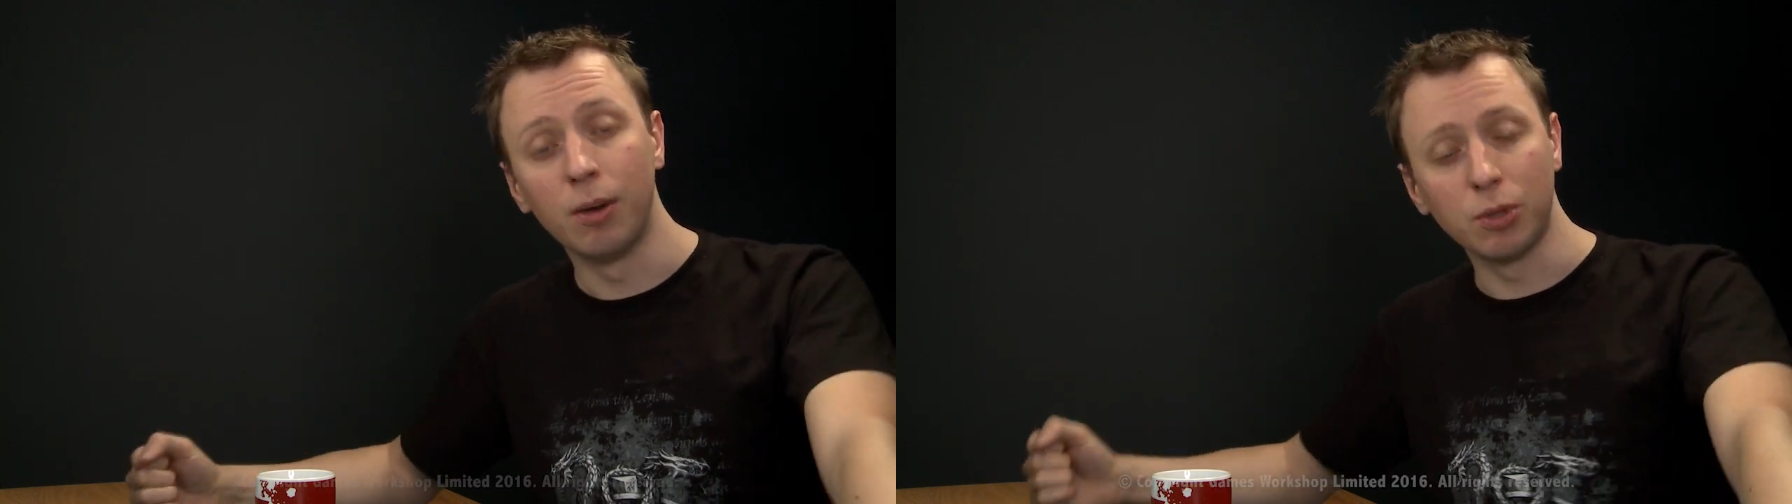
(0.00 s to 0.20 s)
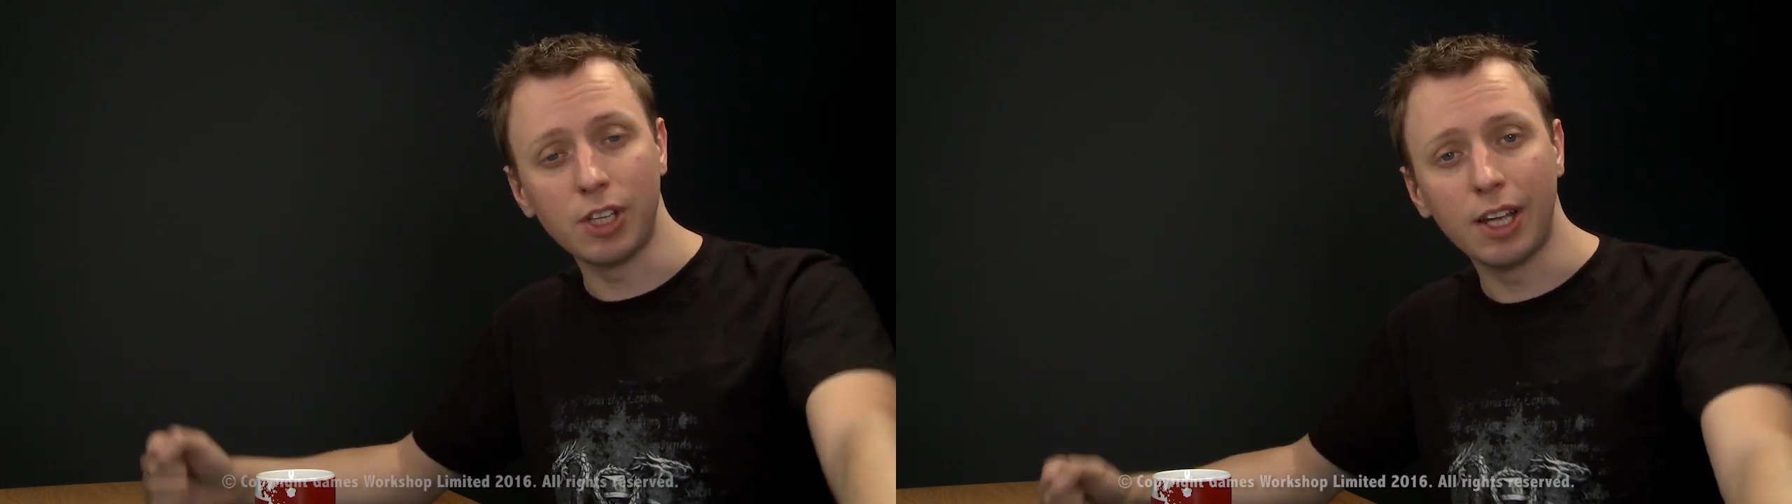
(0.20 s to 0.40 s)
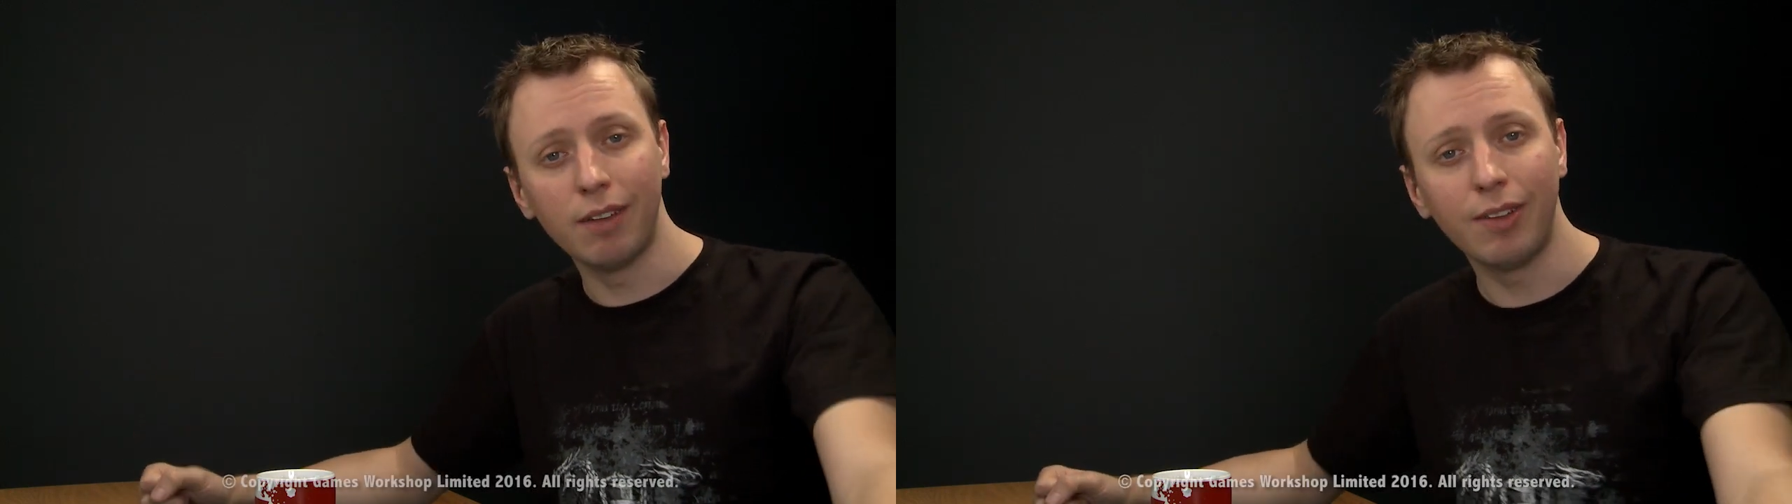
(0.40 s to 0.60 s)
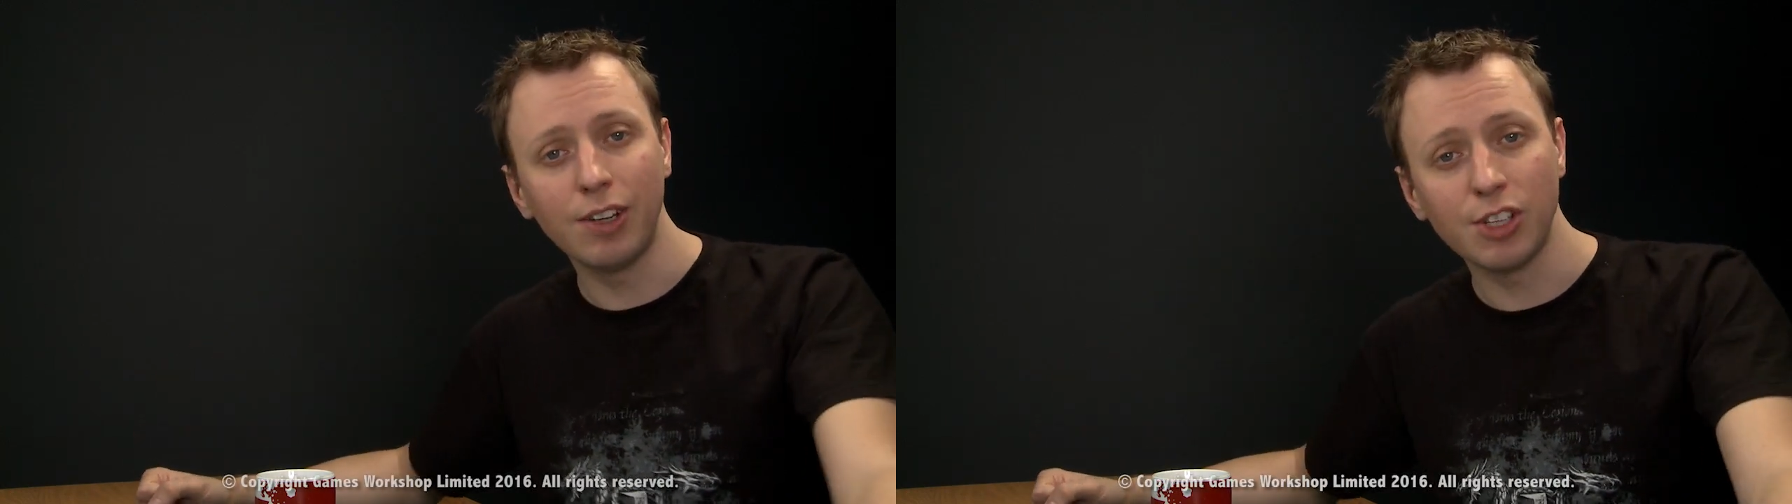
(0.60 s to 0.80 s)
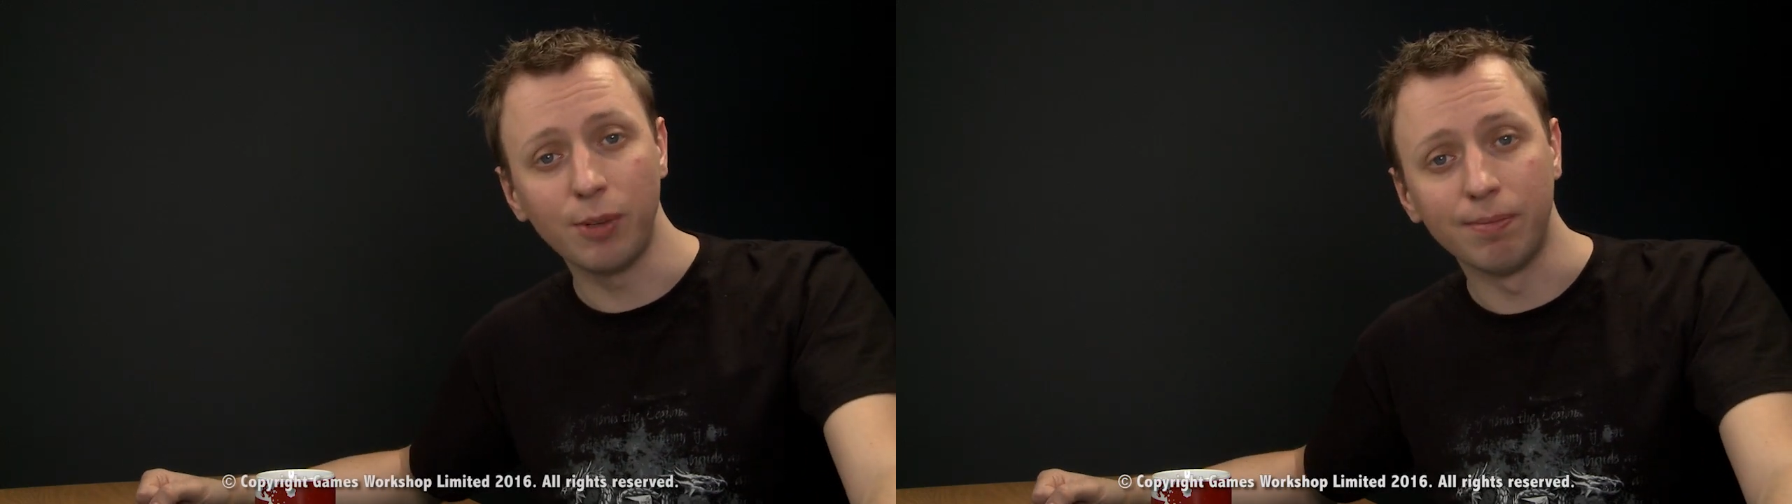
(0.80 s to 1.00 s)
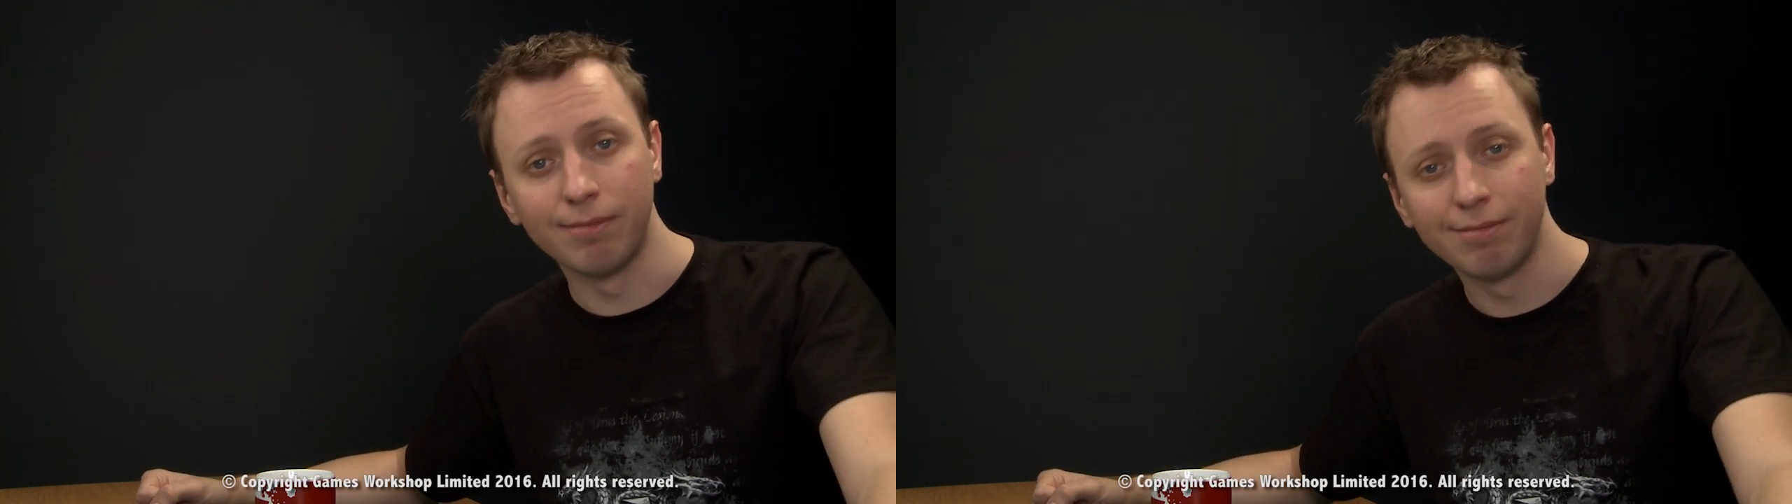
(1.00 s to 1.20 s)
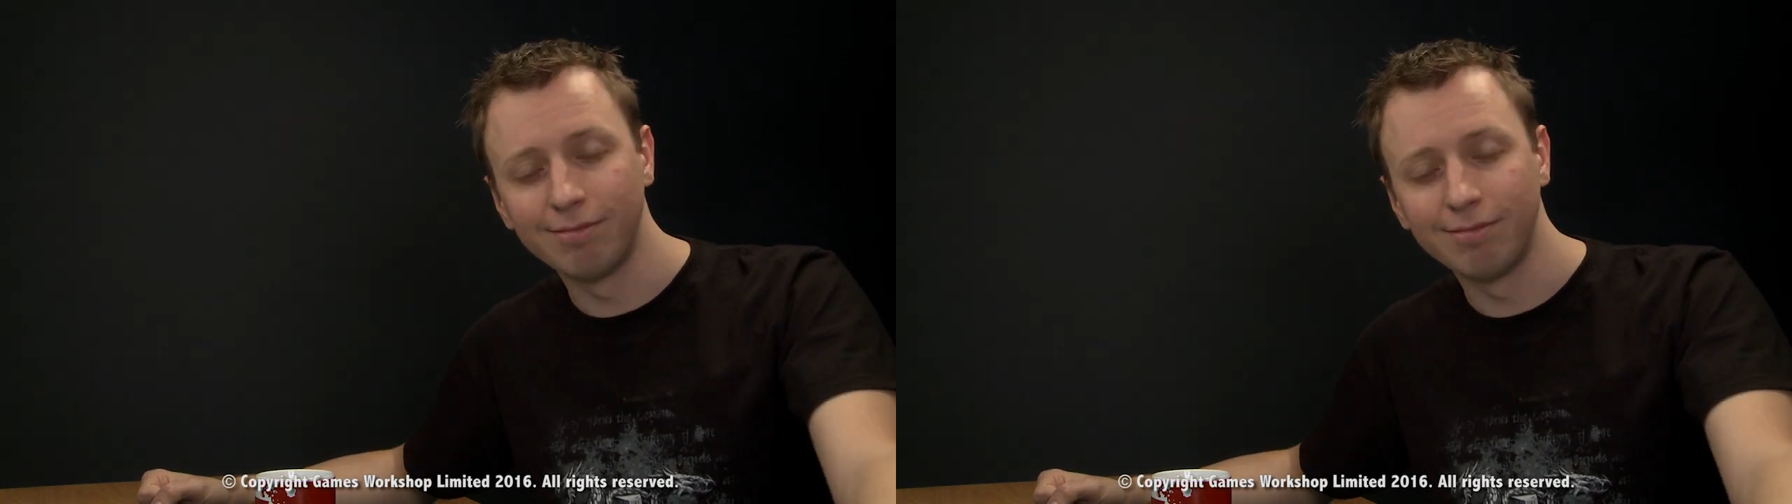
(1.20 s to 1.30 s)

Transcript: We'll see you again very soon.